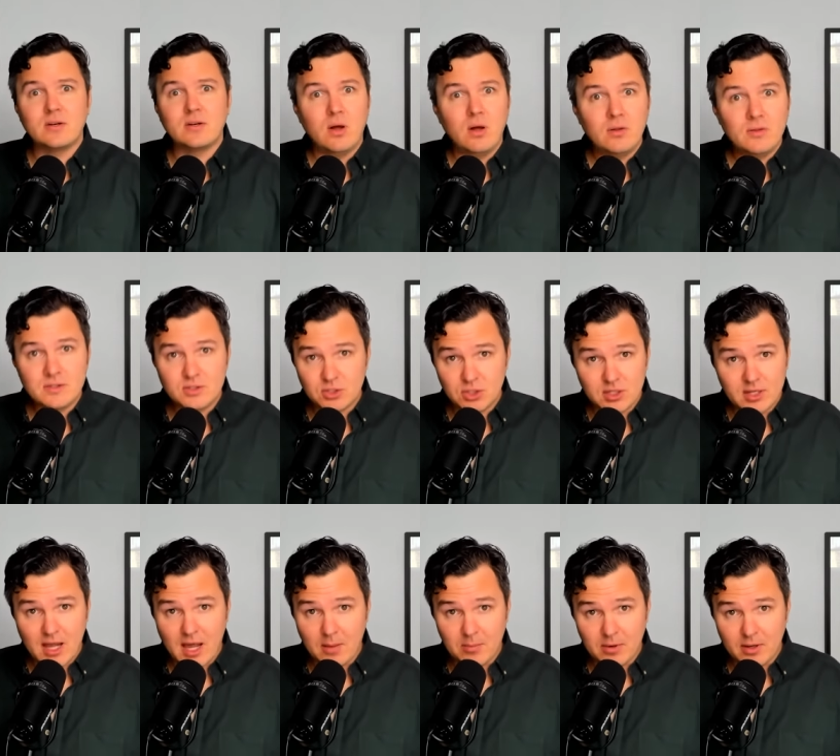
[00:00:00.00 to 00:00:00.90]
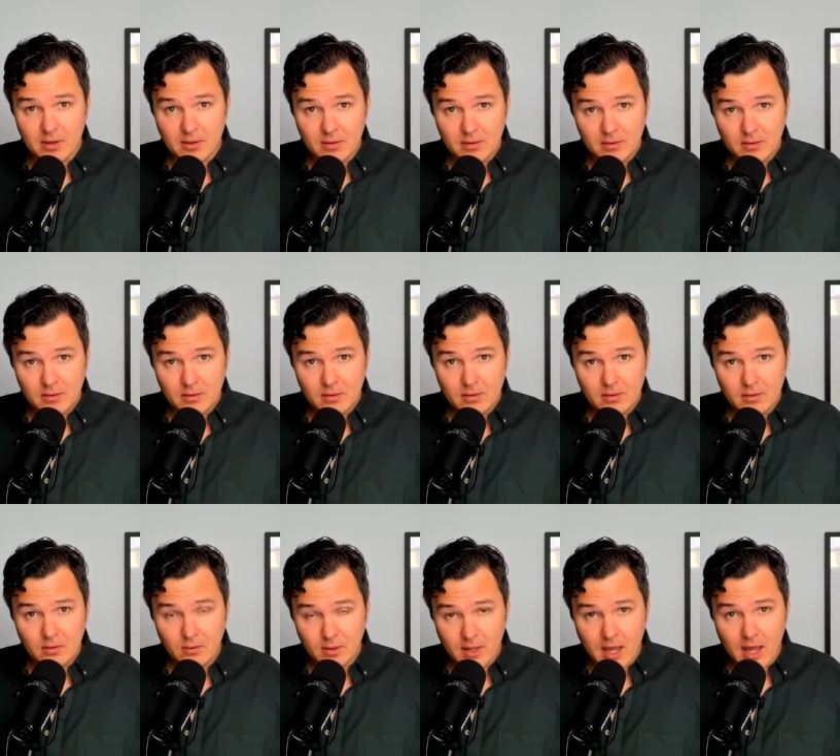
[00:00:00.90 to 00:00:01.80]
all this shit happening.
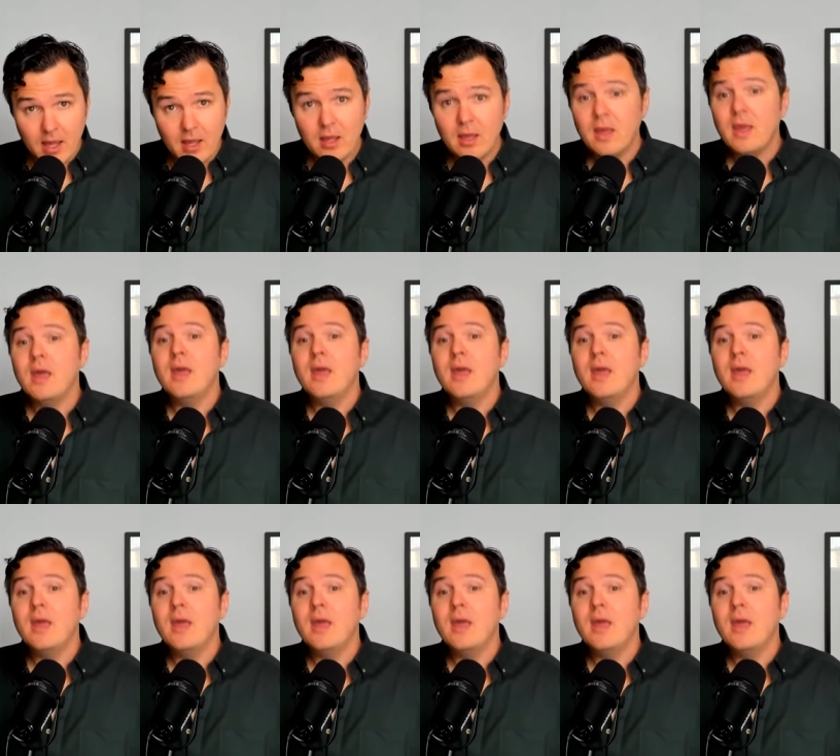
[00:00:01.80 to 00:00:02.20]
Okay?